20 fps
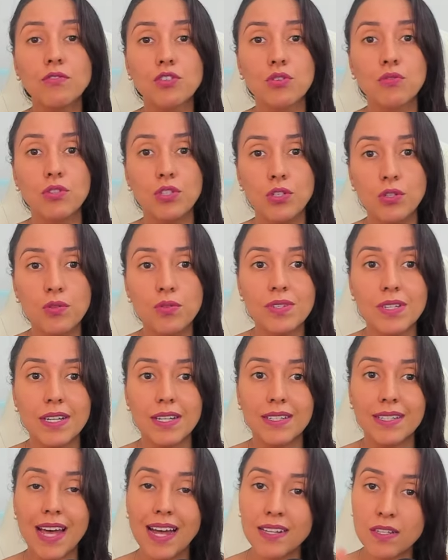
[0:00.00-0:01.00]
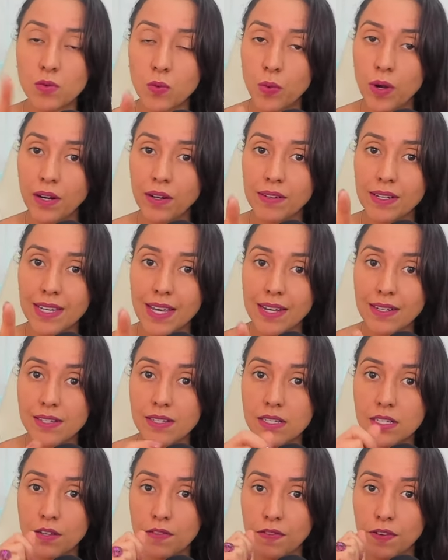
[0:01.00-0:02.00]
to use it, that's where it gets
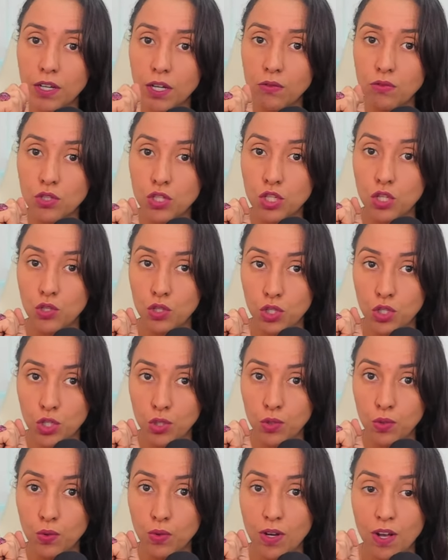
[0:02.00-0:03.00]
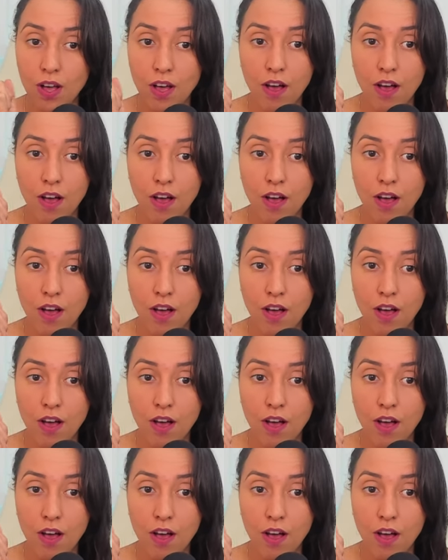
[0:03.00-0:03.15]
difficult to do.